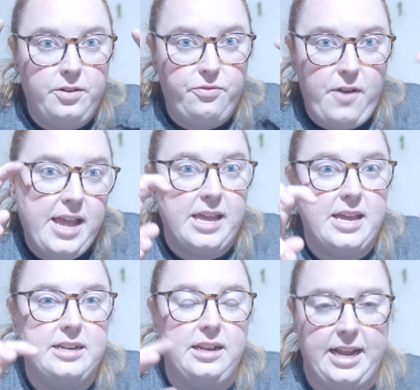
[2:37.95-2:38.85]
fake
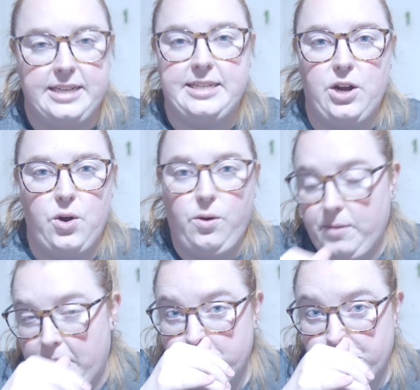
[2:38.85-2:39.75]
it like it's in a home,
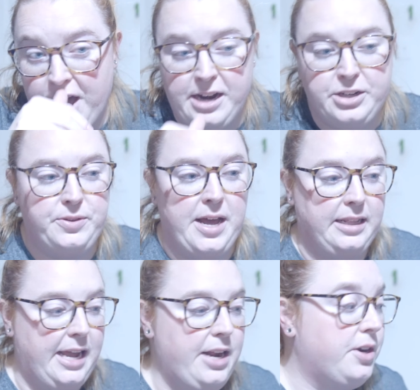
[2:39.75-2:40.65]
and I'll show you how to do that
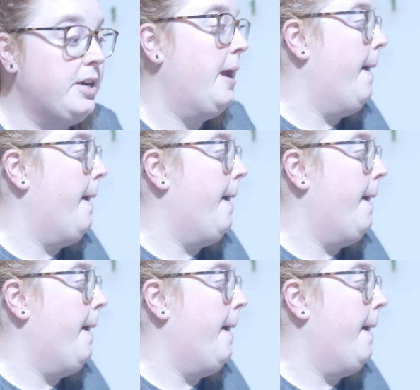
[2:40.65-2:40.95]
later.